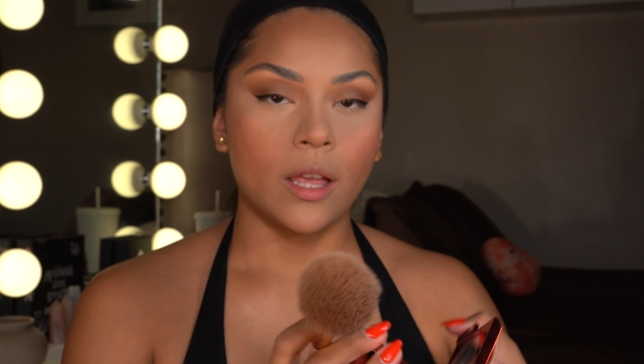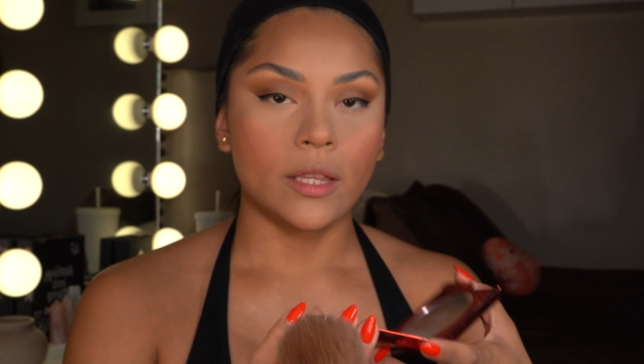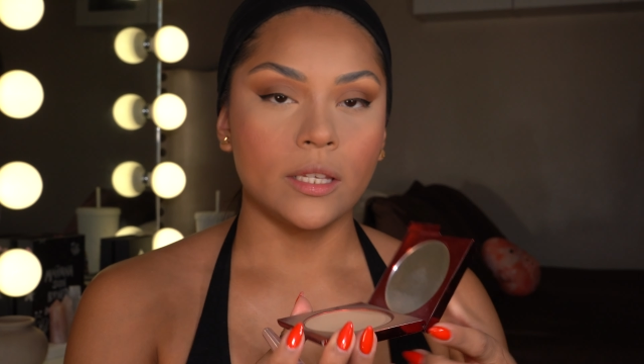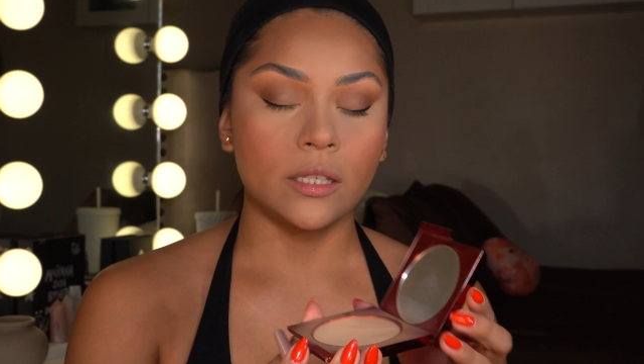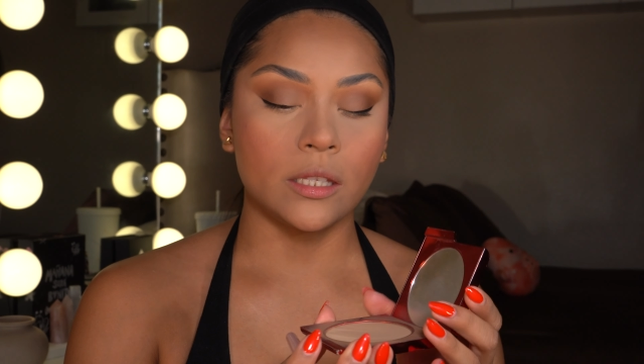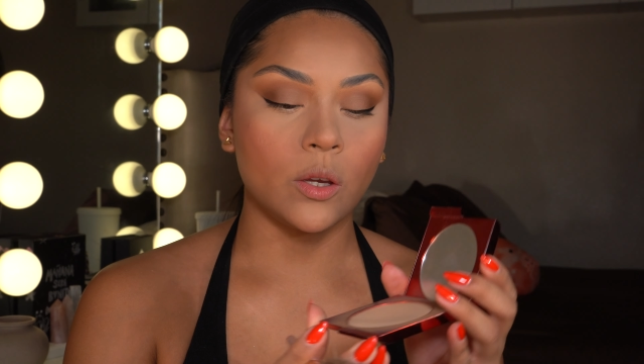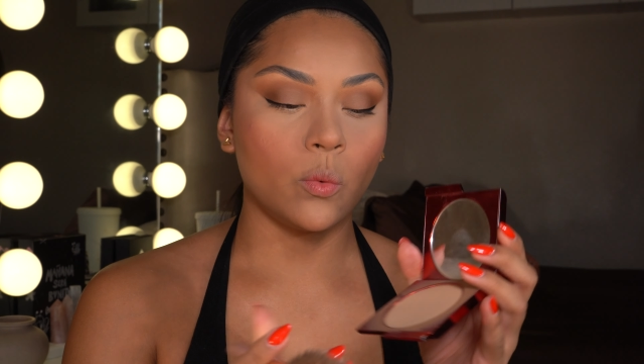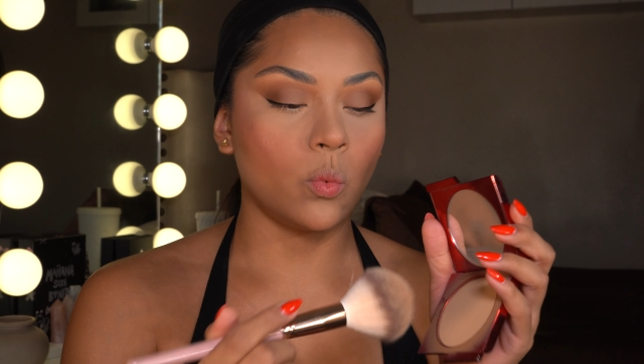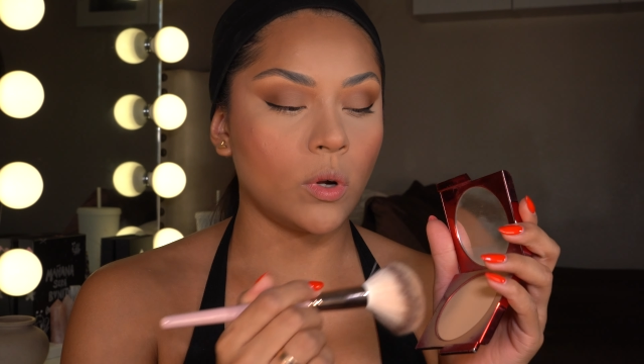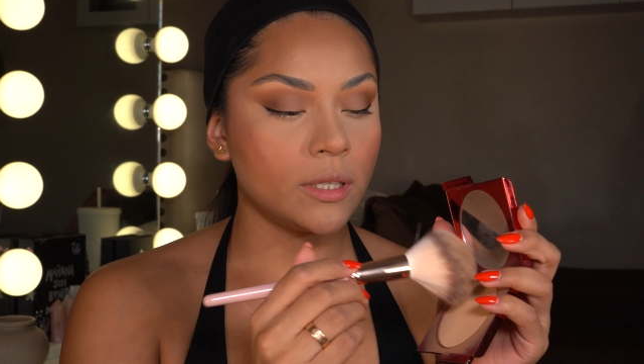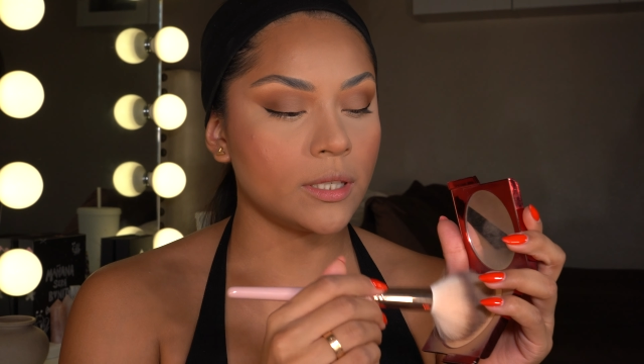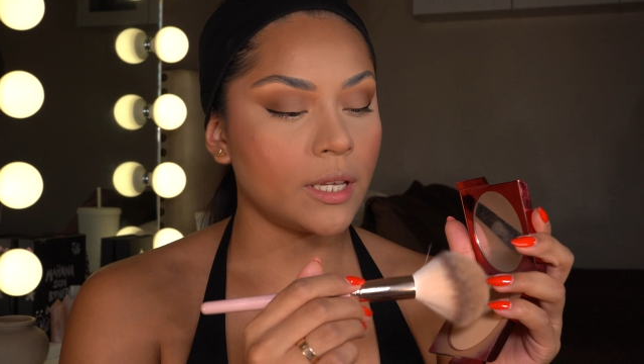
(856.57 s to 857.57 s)
This is the
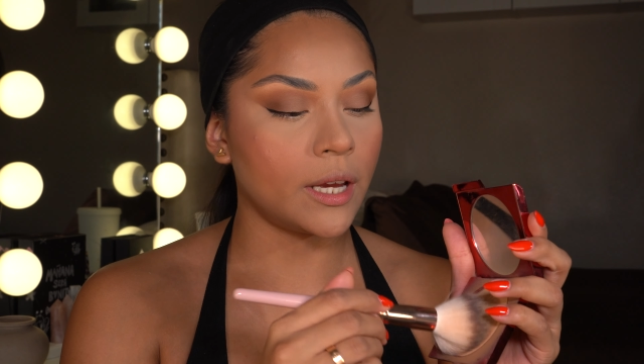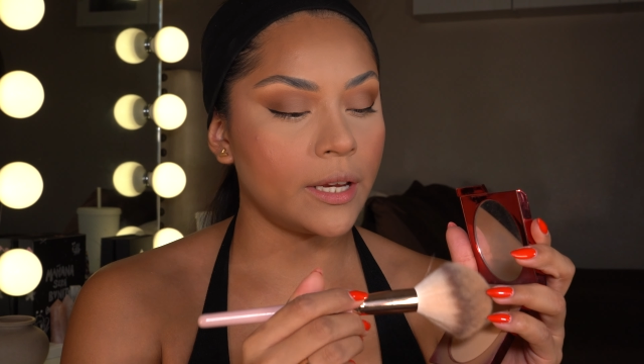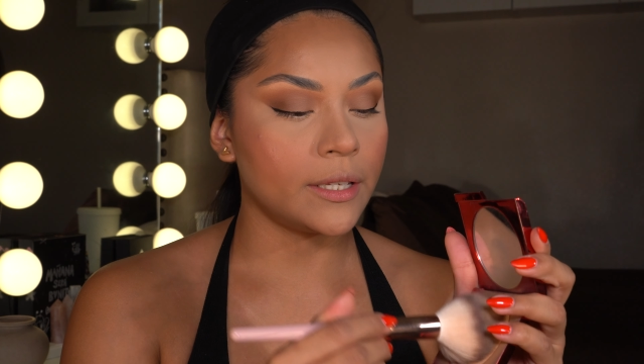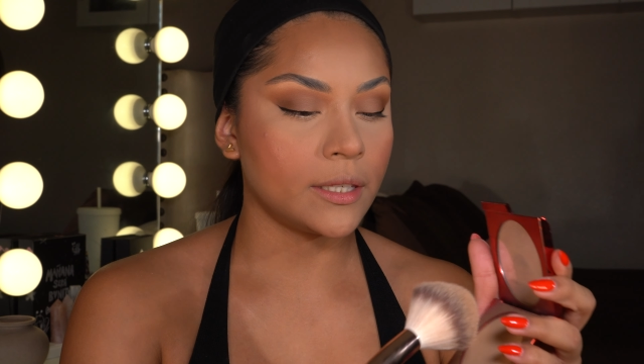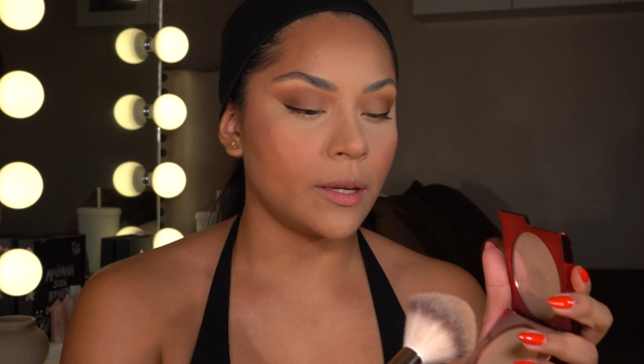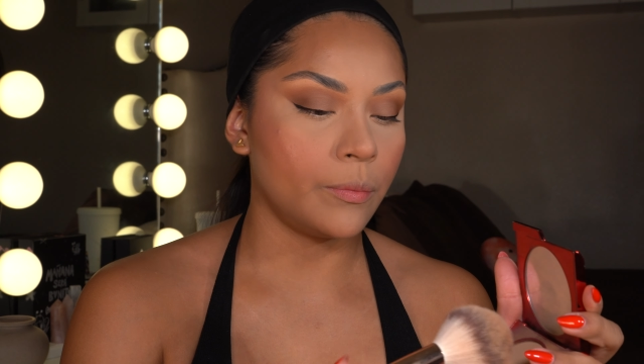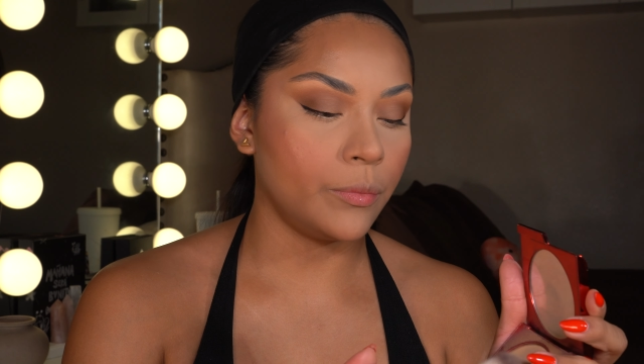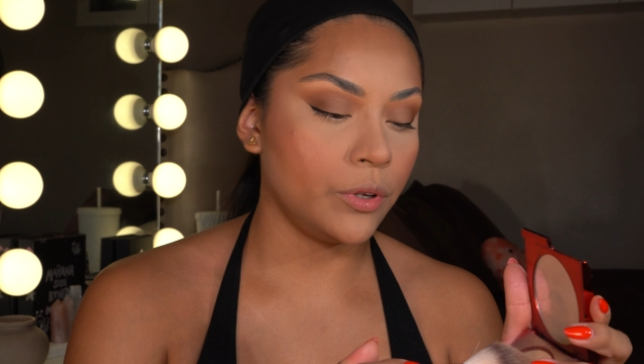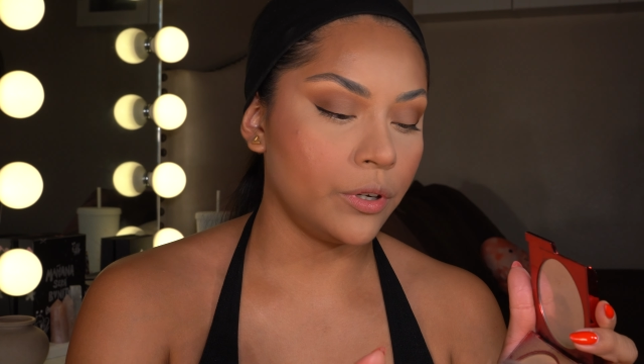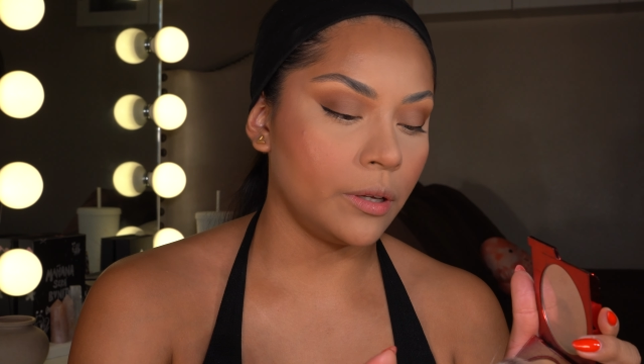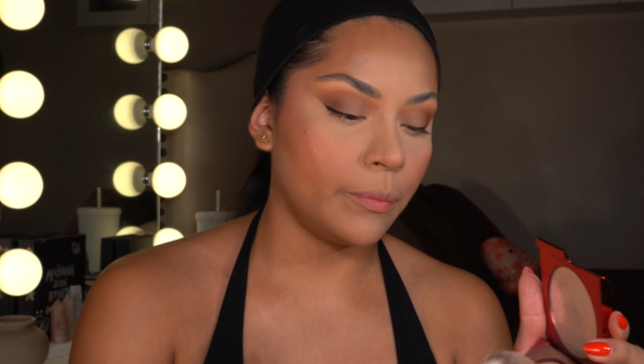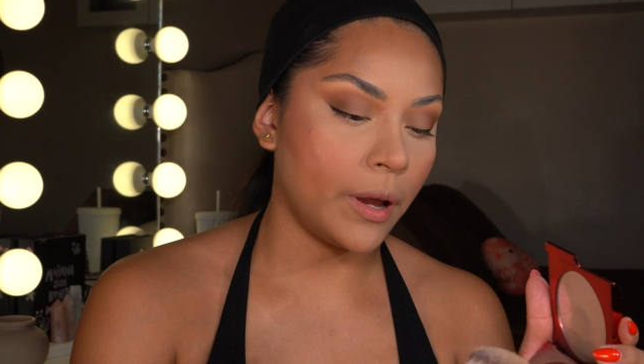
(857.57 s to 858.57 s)
One Size
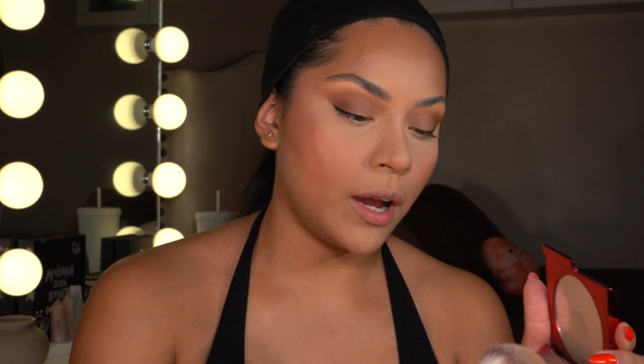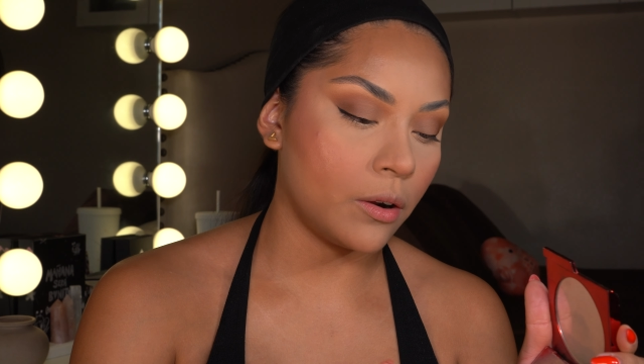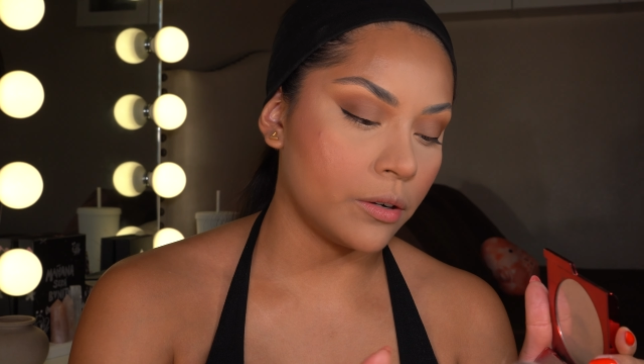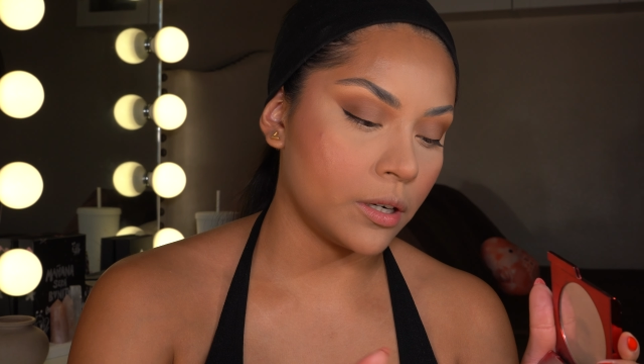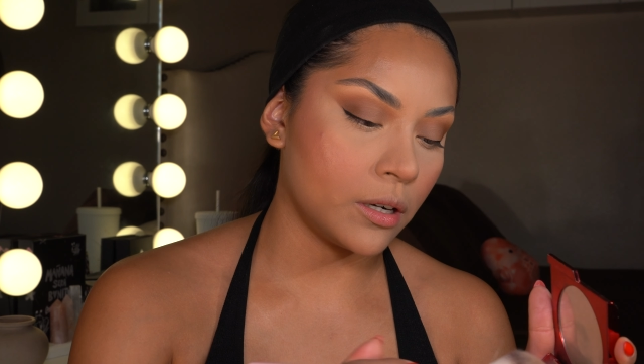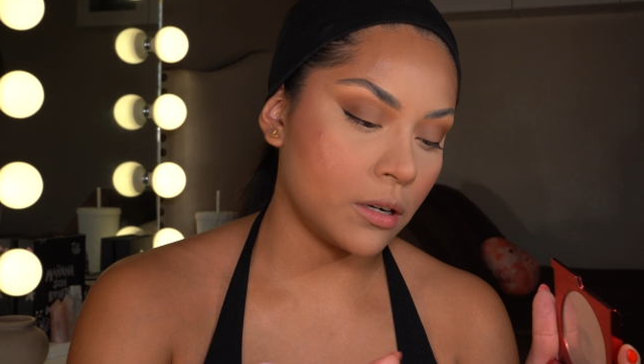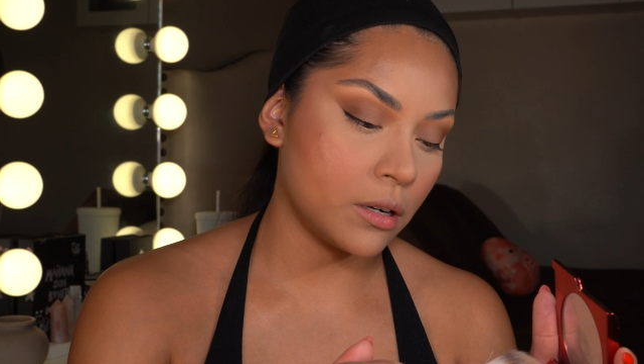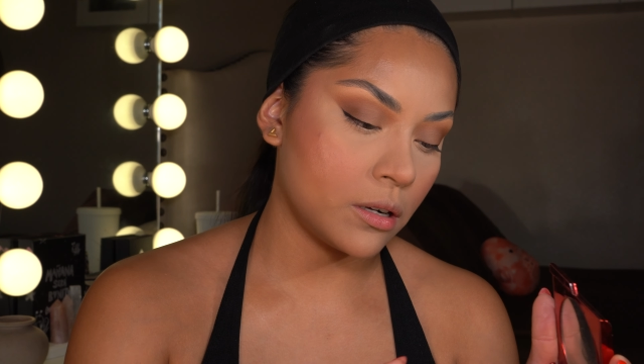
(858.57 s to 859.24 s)
Beauty powder.